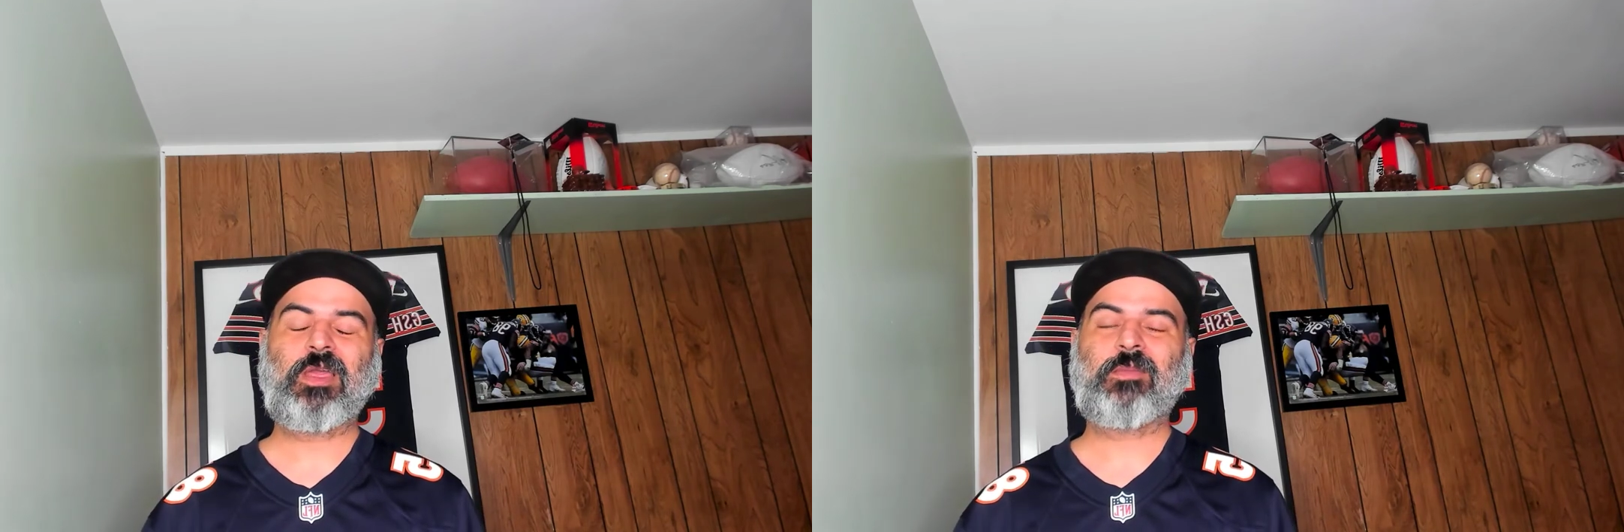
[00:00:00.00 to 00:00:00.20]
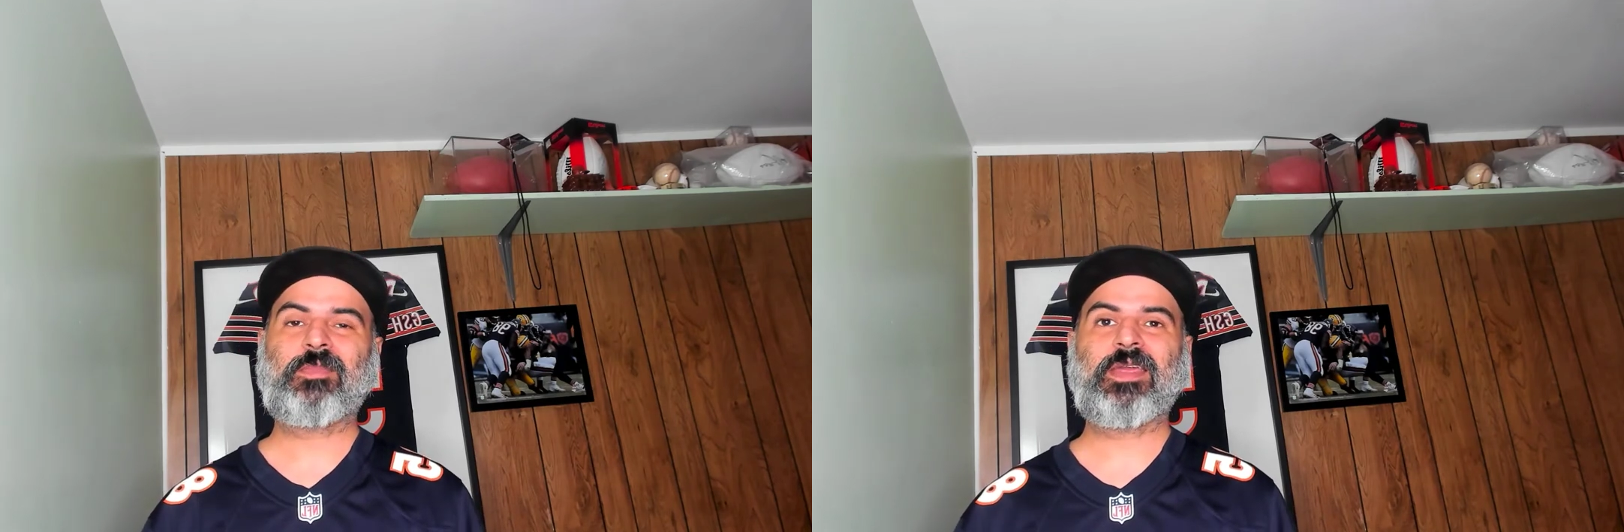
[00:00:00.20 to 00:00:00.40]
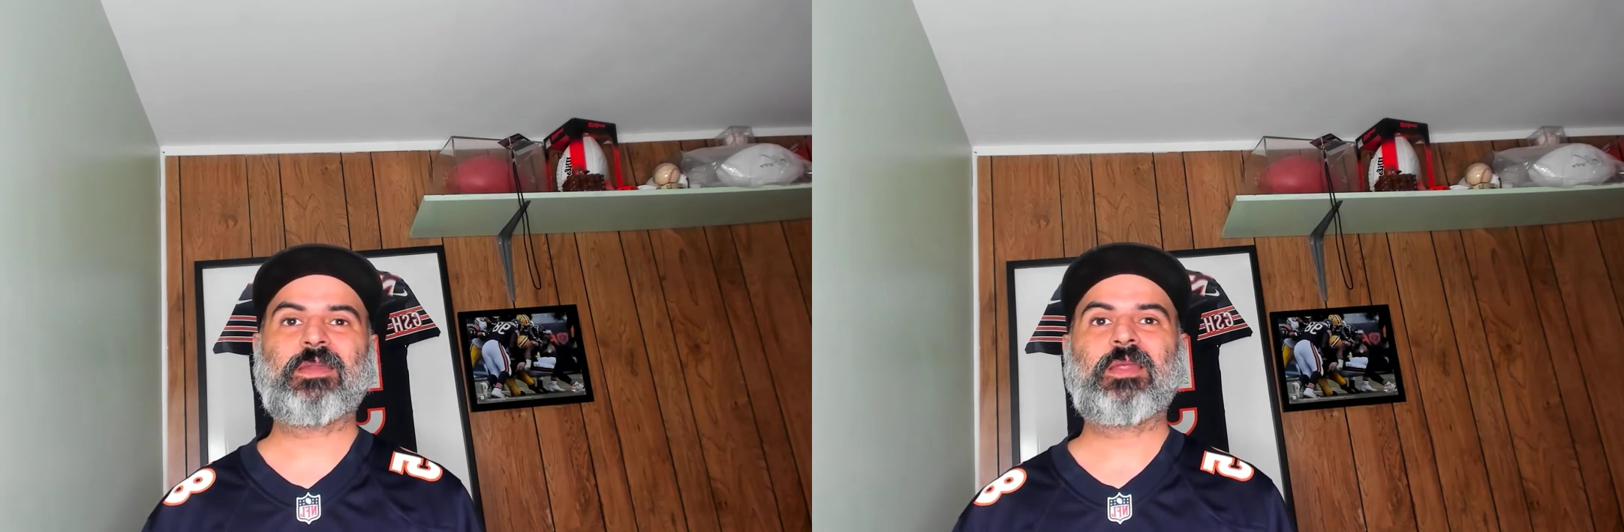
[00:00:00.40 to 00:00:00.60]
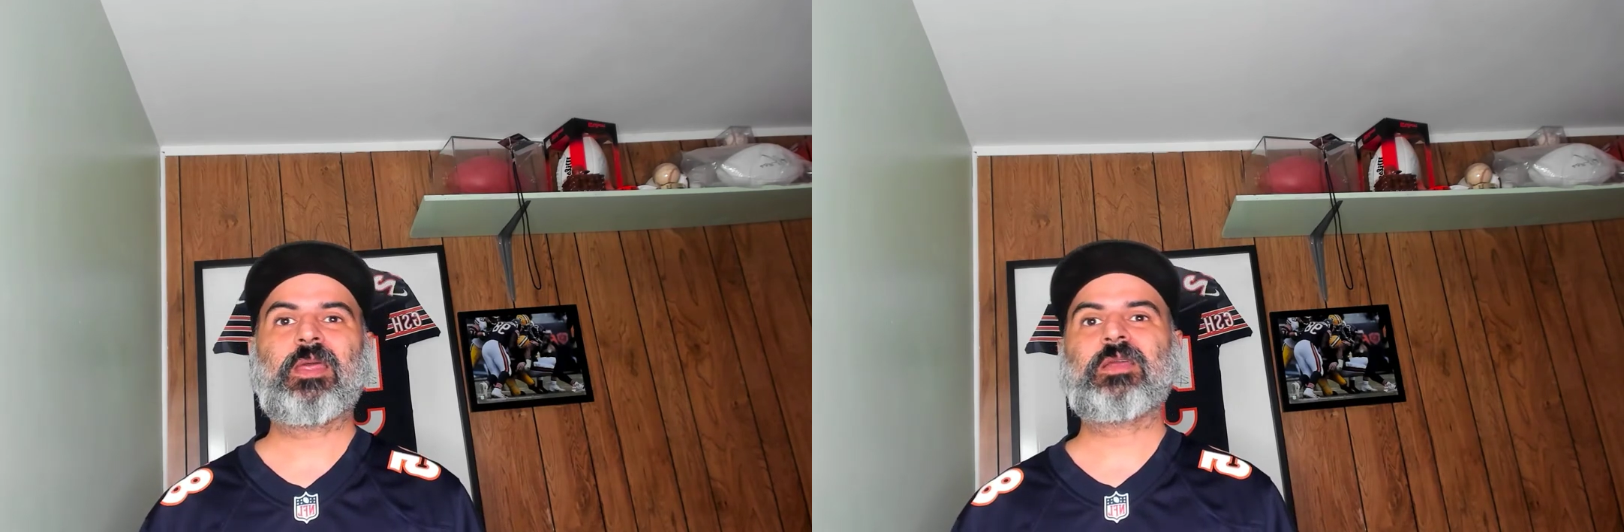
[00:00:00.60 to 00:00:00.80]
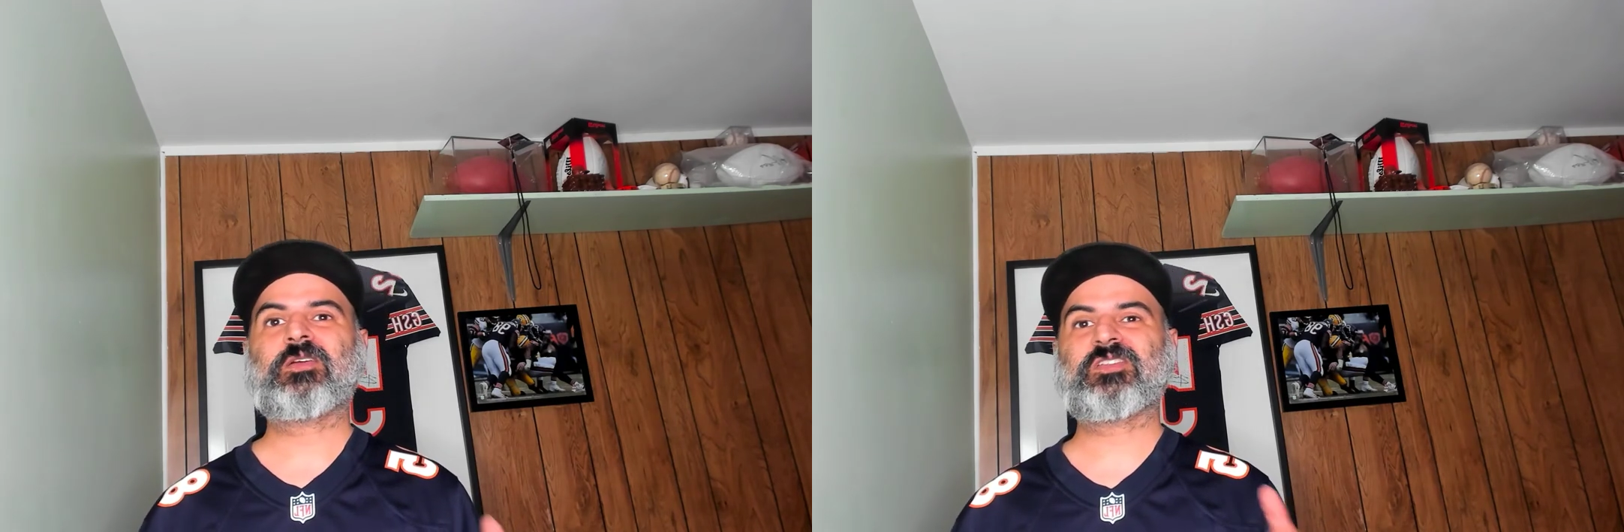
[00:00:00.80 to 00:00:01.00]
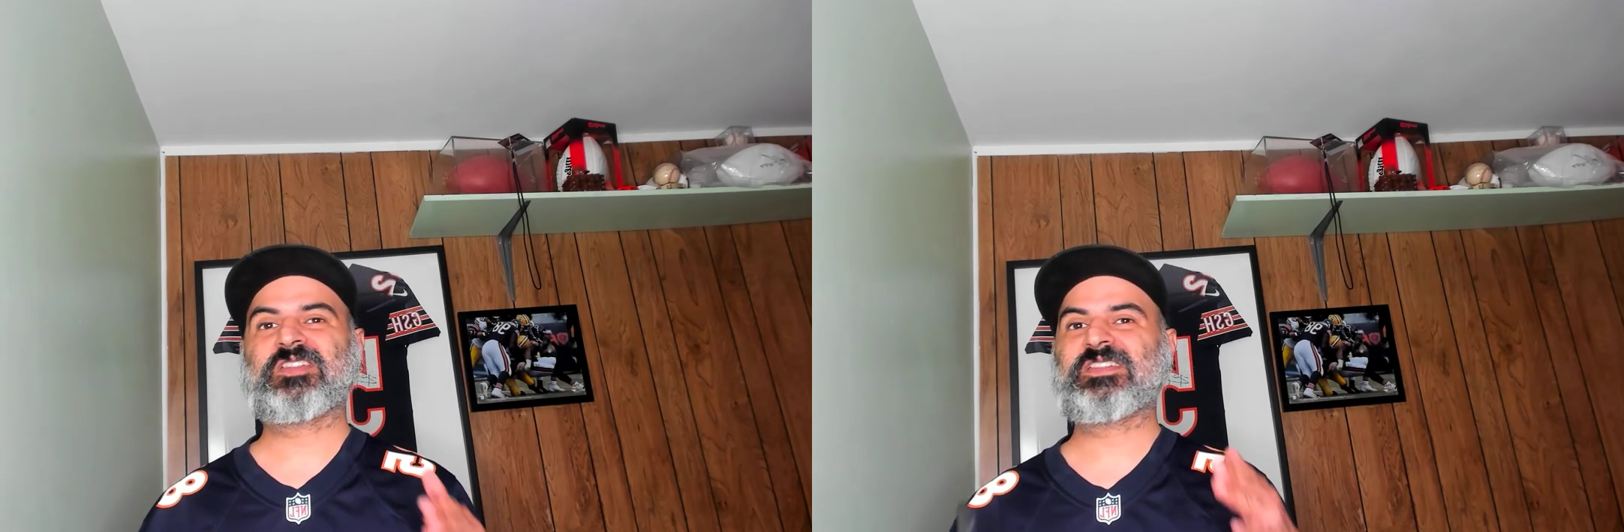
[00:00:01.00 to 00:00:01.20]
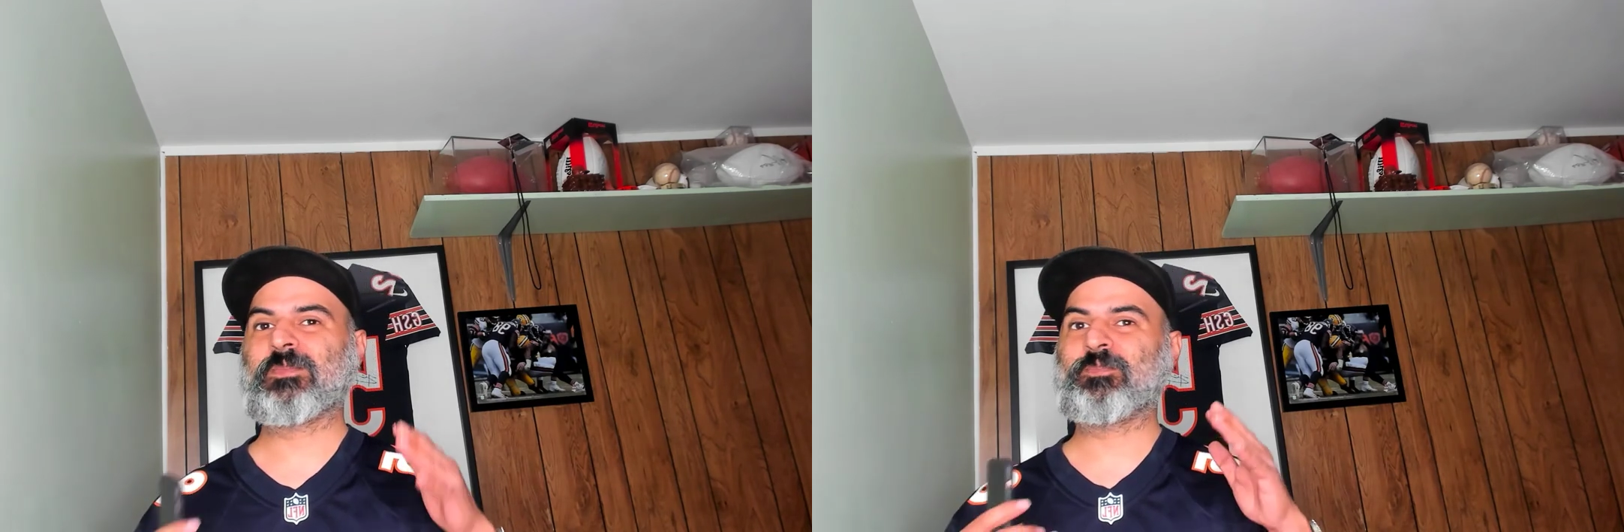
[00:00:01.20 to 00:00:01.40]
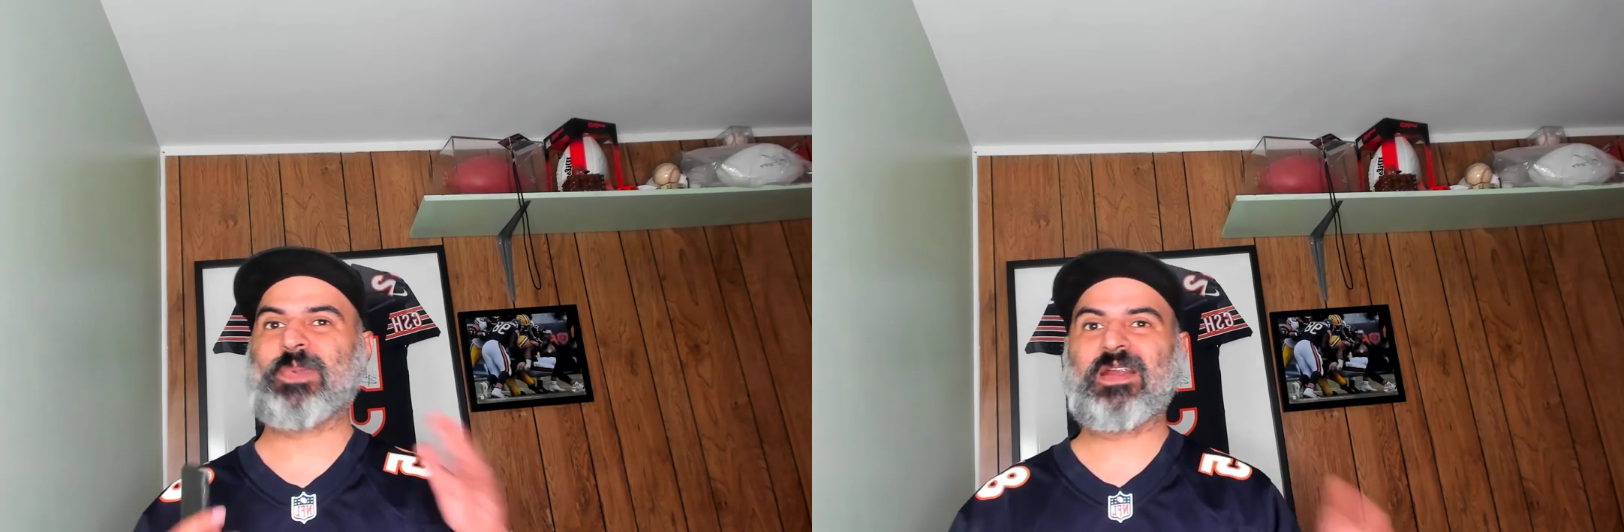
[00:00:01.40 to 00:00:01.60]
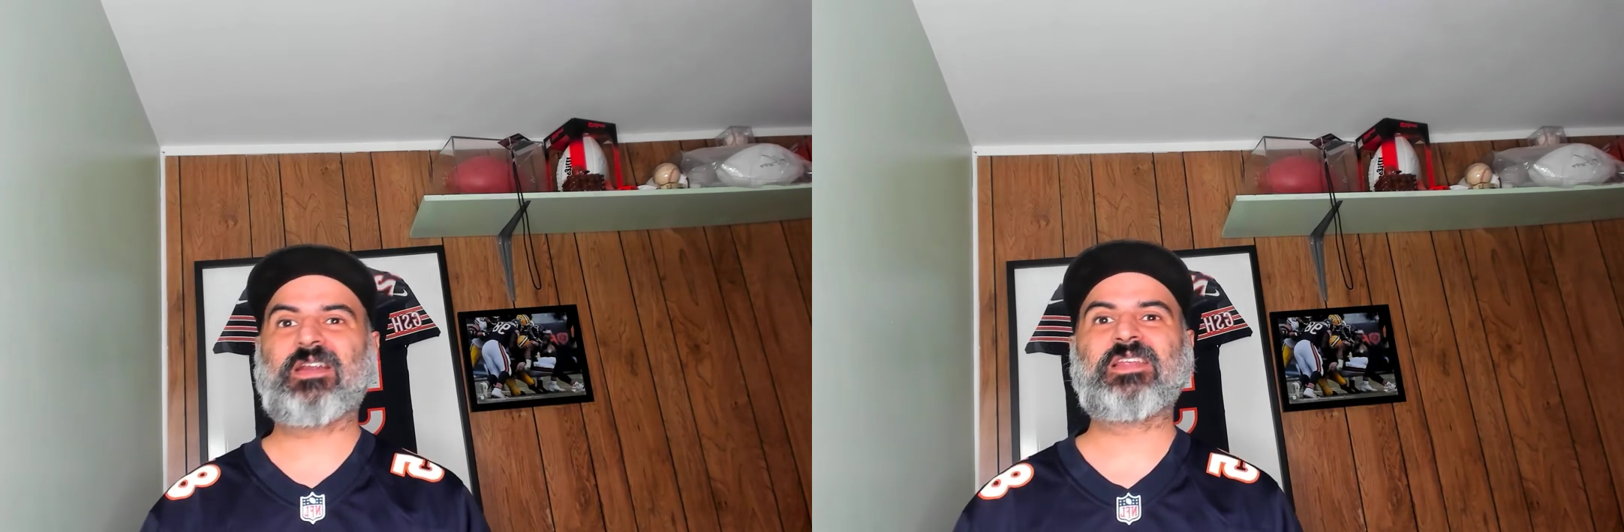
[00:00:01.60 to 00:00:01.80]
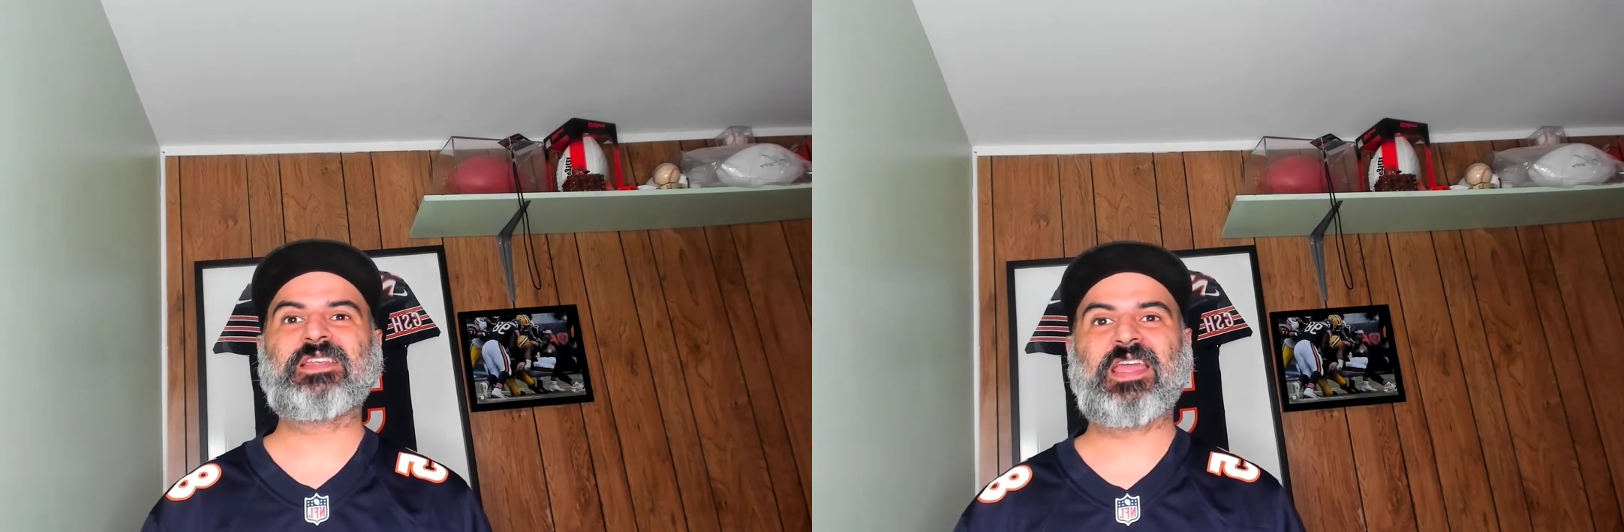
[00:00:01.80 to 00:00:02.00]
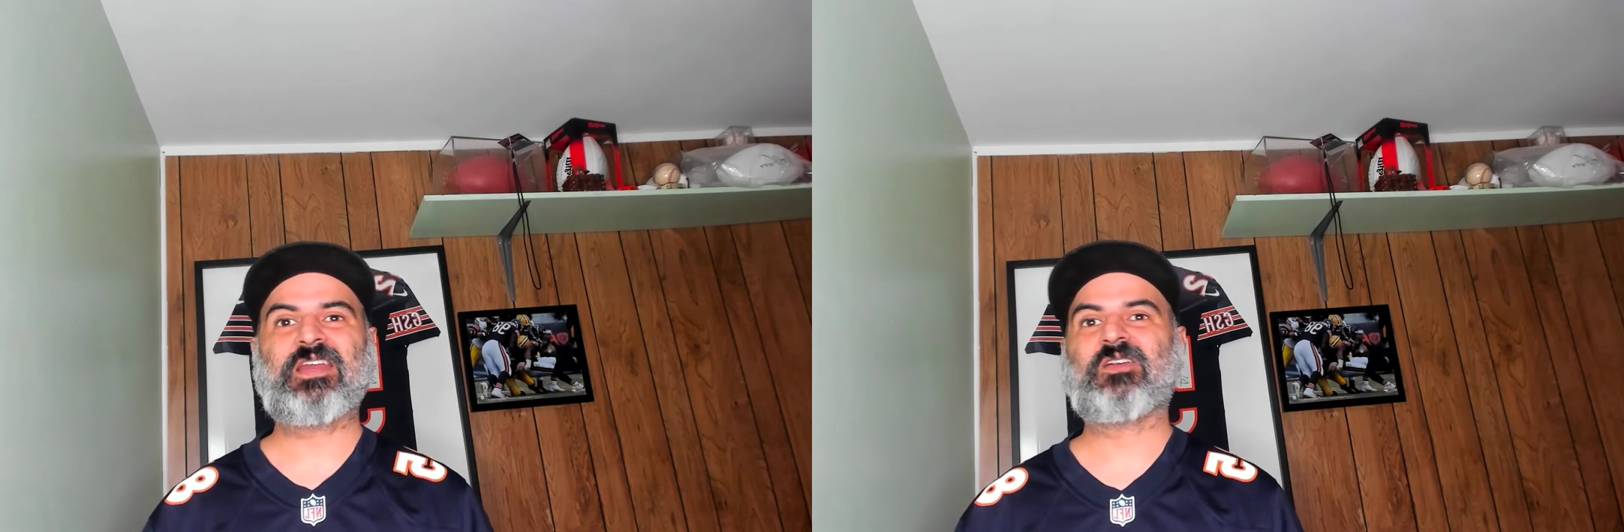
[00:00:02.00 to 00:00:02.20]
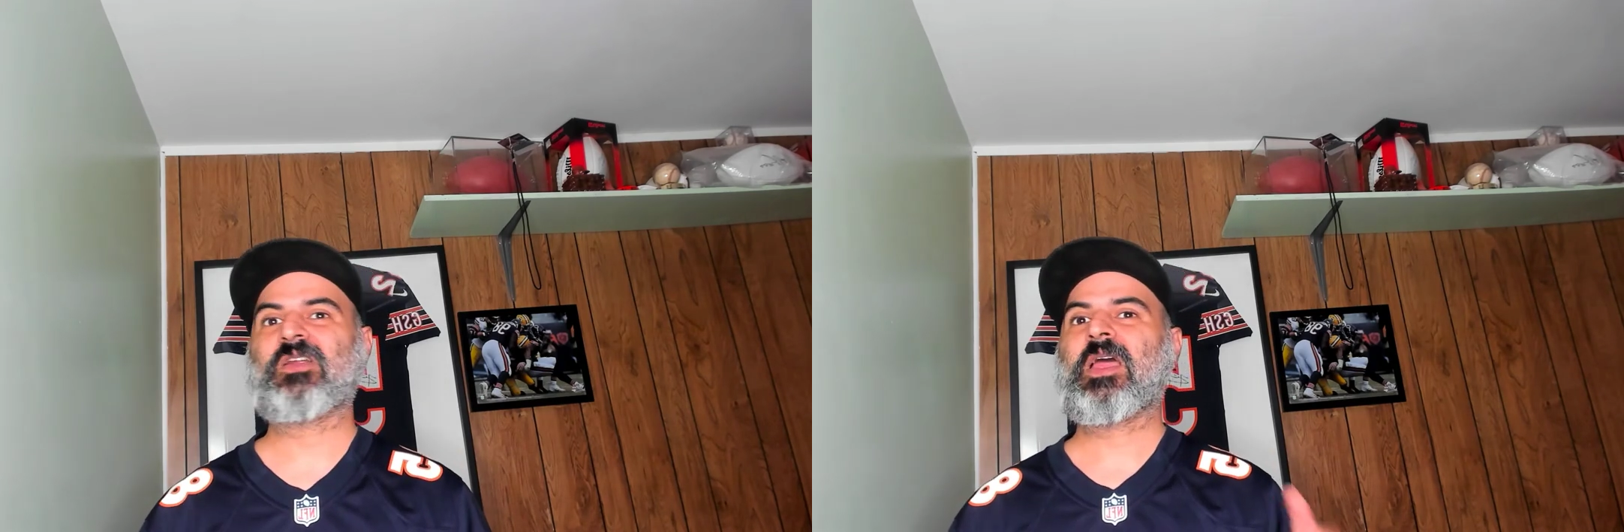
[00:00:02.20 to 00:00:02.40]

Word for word: Man, because he's a Bears hater.